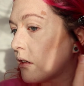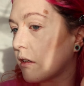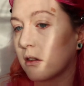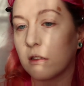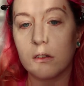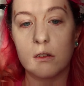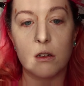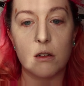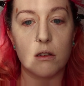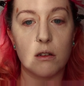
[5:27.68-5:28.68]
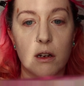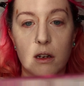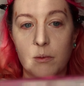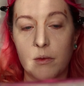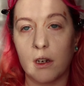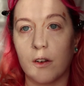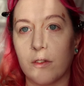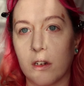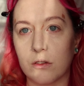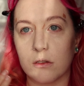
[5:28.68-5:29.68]
Because also you have a
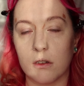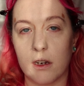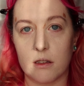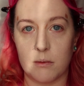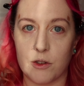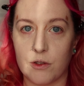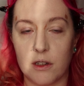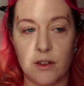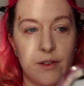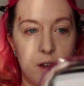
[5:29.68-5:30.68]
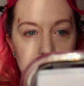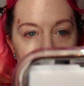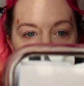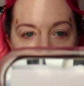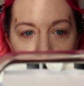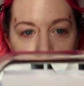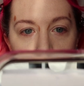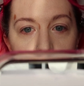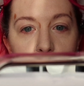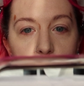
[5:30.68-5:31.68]
natural asymmetry in the face, and
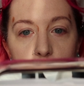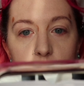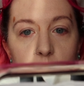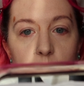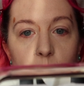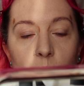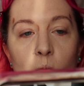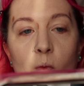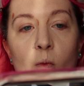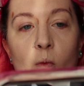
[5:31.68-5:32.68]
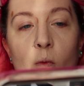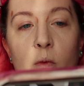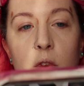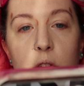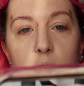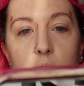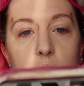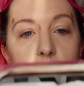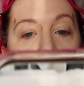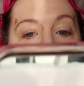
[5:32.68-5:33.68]
I
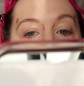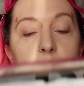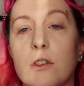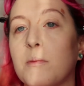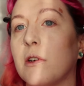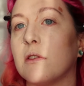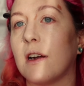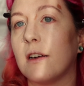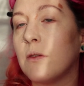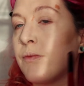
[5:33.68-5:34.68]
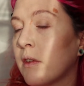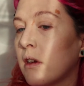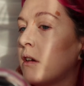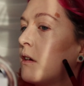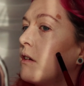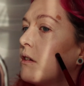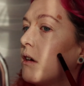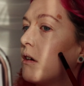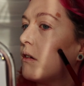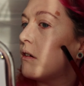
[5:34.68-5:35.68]
think it's the left cheekbone's higher,
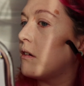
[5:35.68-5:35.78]
so